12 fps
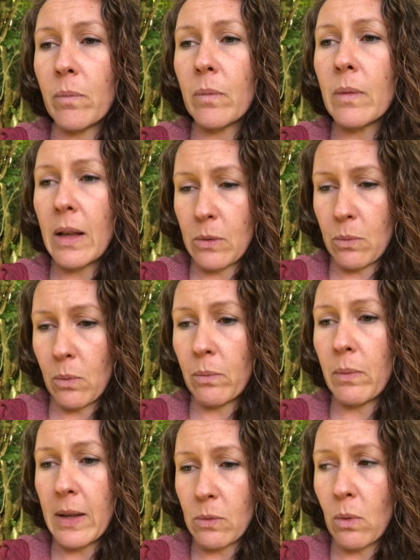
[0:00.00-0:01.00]
That's
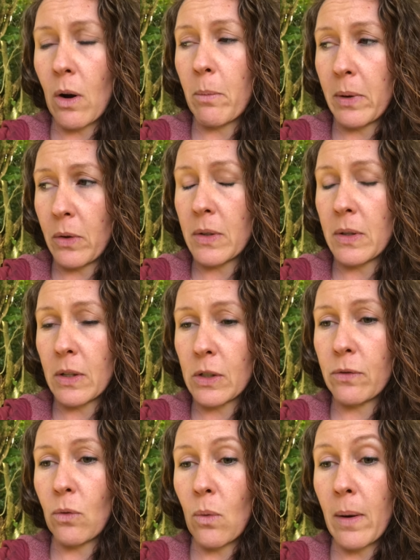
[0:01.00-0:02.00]
what I'll be using this
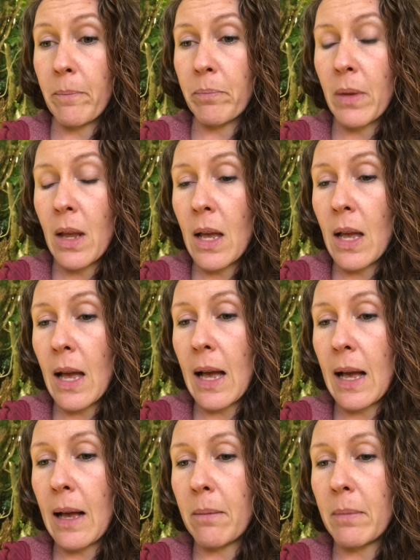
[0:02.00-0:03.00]
for.
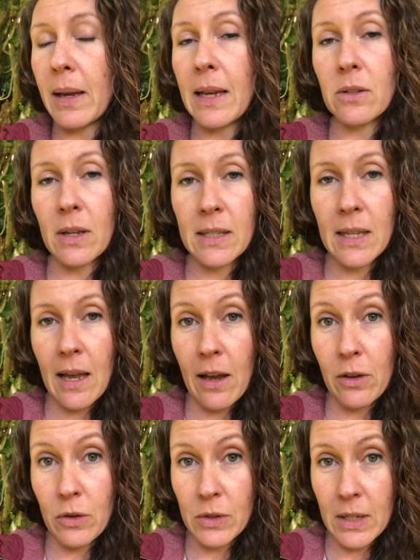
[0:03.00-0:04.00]
As I say, I
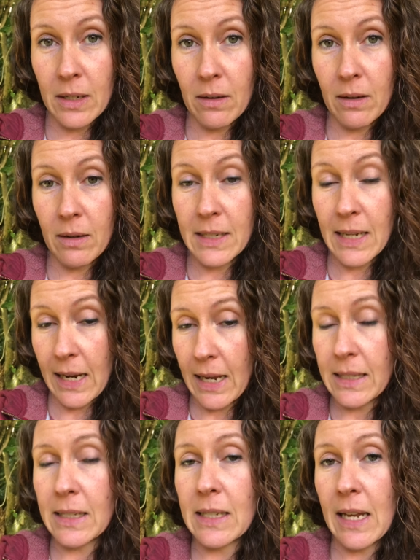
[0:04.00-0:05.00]
take it
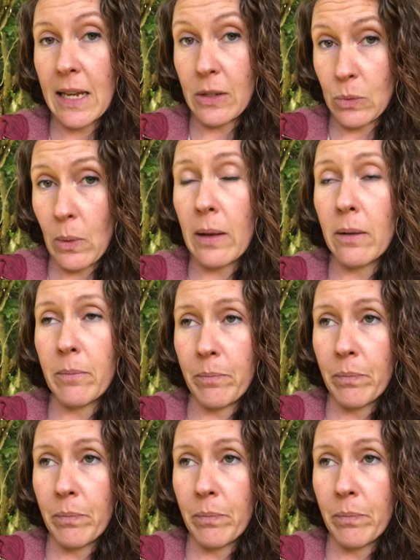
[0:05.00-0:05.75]
as a tea as well.